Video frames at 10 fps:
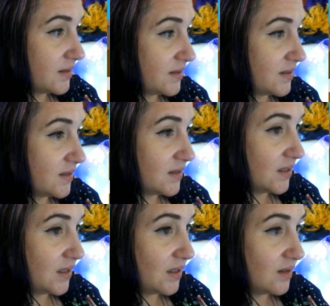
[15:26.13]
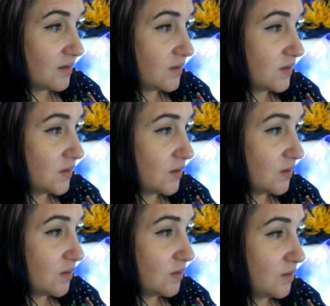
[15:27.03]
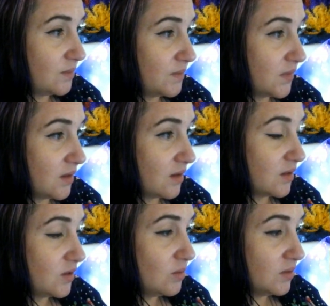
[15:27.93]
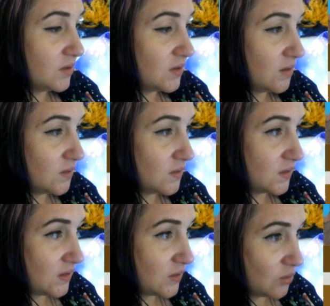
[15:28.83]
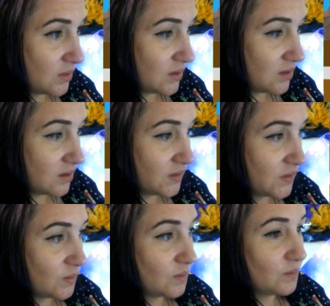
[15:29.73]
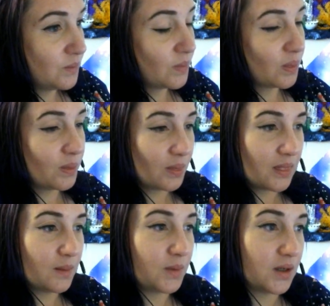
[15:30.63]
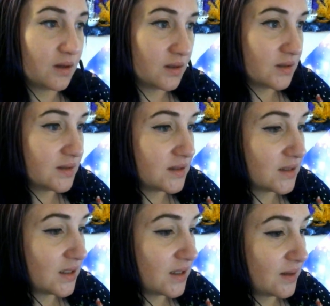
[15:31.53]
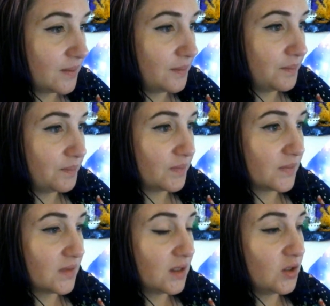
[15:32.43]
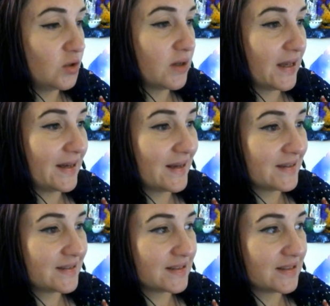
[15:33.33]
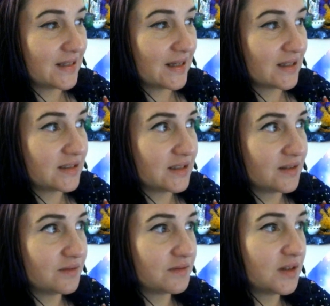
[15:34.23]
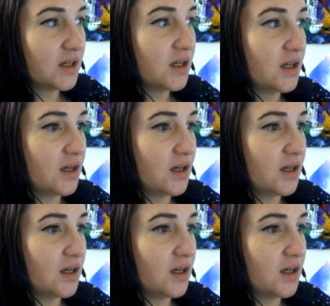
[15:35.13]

let's see, so I do want to use seasonal menus because you get less negative